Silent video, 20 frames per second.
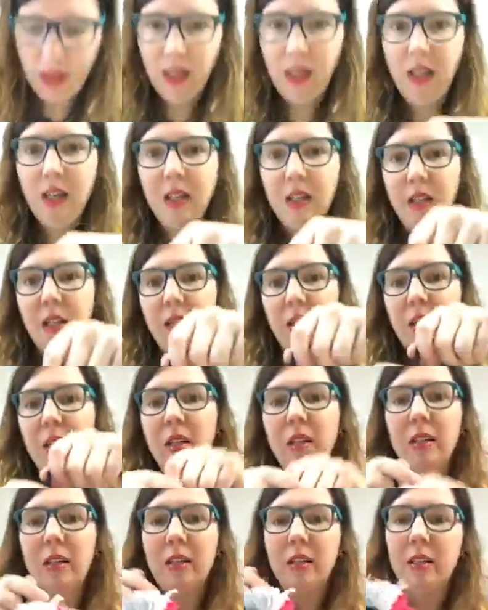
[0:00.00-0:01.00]
here
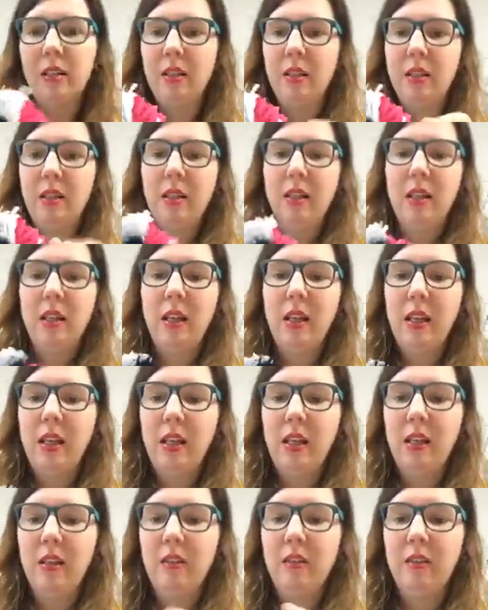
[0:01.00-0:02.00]

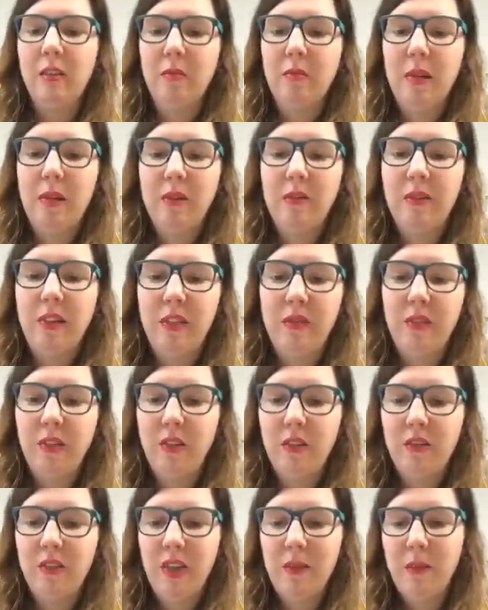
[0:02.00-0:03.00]
is my fluffy
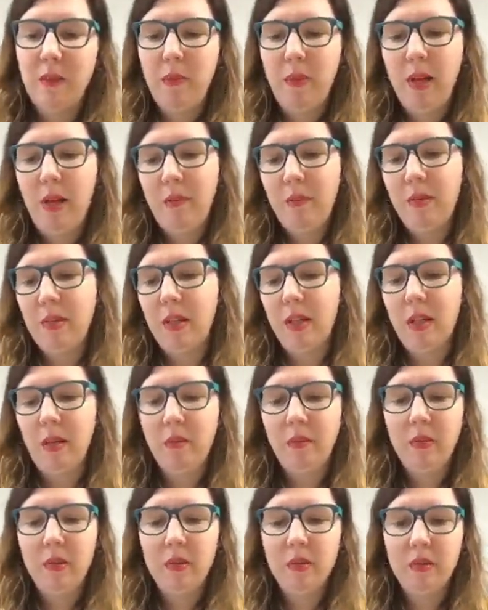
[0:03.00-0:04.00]
striped pom
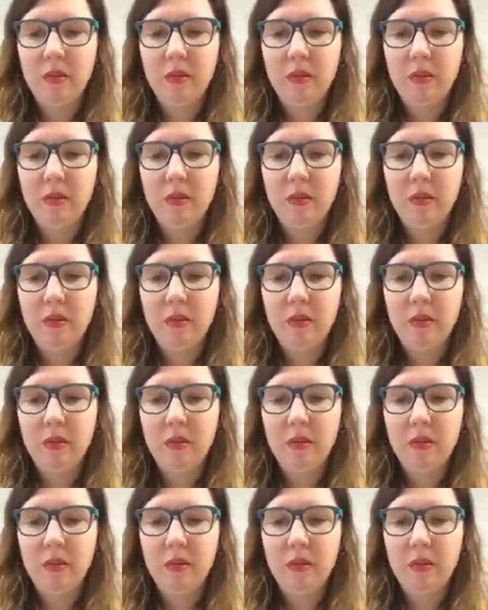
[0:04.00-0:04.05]
pom